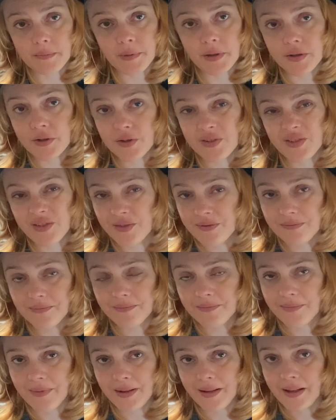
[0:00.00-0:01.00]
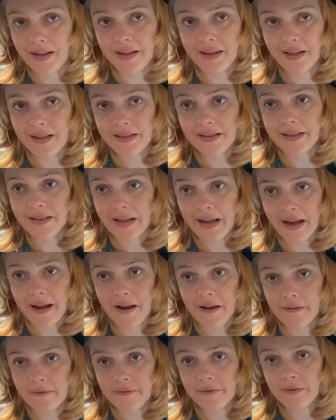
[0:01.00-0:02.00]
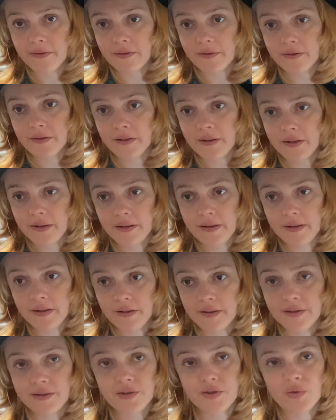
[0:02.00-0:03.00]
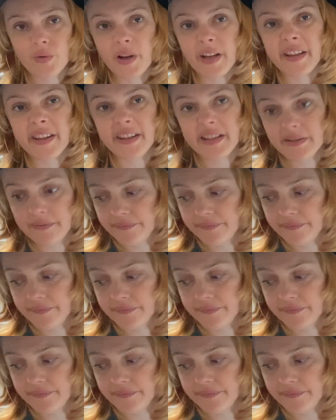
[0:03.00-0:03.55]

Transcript: They just, they didn't have the strength.